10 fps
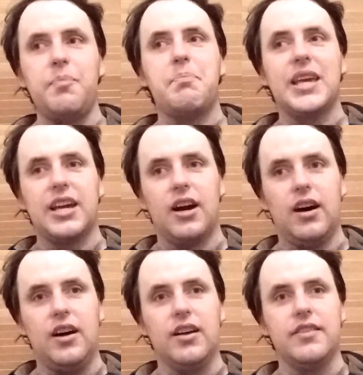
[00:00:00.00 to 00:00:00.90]

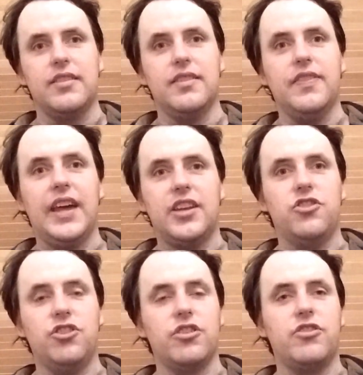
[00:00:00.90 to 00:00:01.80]
because they
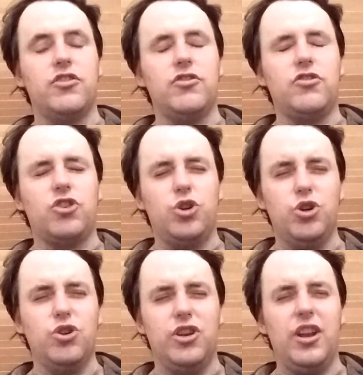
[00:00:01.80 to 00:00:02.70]
just
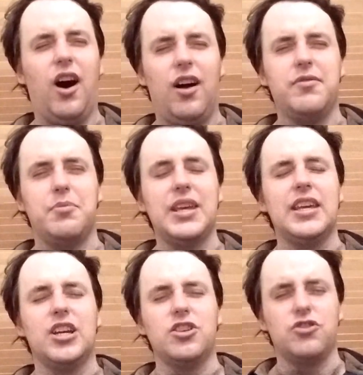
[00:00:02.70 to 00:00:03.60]
could not
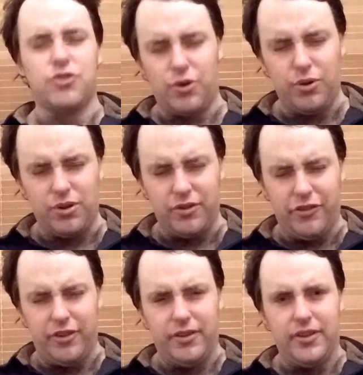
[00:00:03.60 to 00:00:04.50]
be
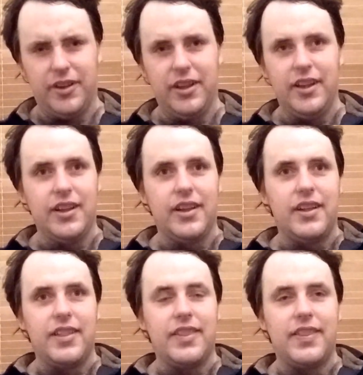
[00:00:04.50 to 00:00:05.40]
controlled.
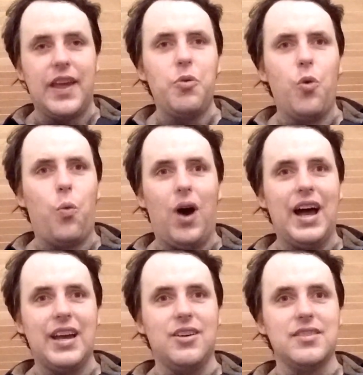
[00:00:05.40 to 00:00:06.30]
They were
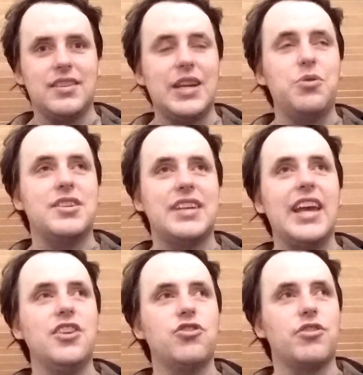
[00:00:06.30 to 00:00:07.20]
wild, they were
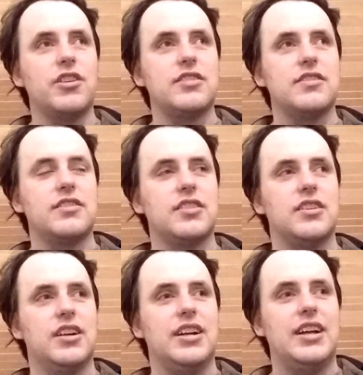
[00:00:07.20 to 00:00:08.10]
dangerous,
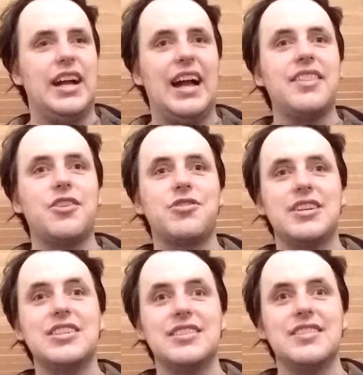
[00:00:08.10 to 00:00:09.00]
and the
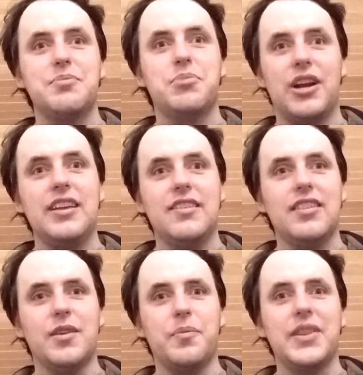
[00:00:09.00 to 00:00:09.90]
traditions
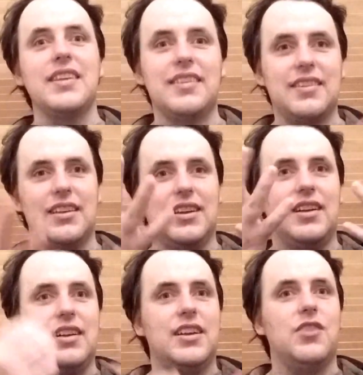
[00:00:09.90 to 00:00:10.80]
embraced them. This
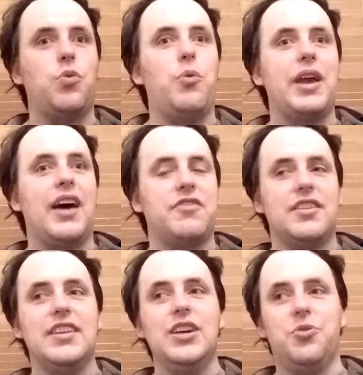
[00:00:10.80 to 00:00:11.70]
is what we have
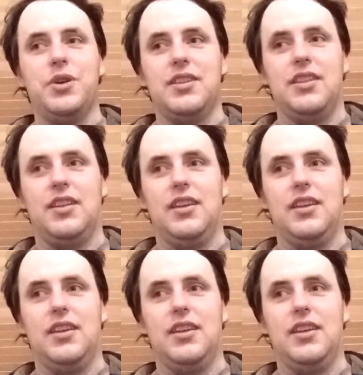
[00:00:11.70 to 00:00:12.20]
to deal with.